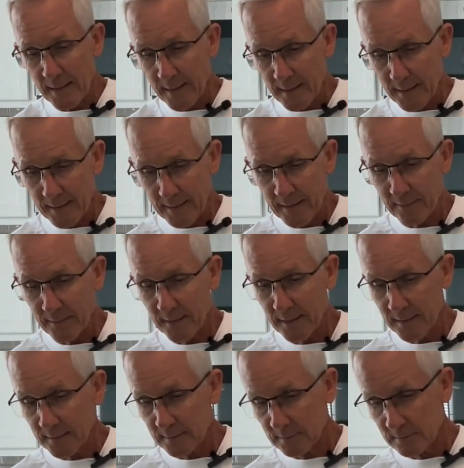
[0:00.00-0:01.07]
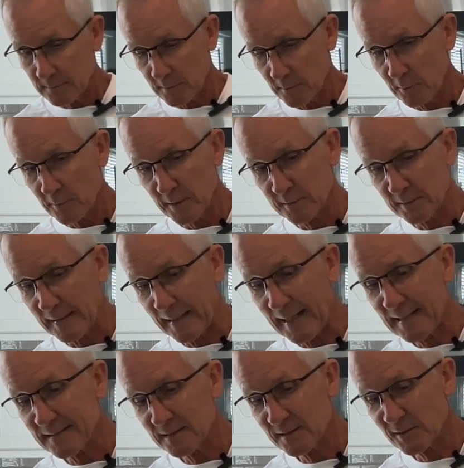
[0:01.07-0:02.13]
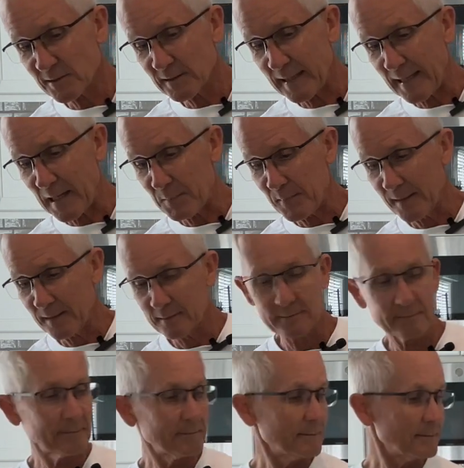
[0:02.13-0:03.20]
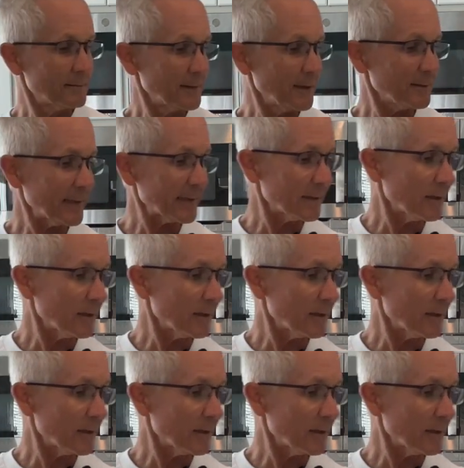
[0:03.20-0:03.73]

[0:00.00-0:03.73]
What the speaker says: And now then, that's nice and slimy, just like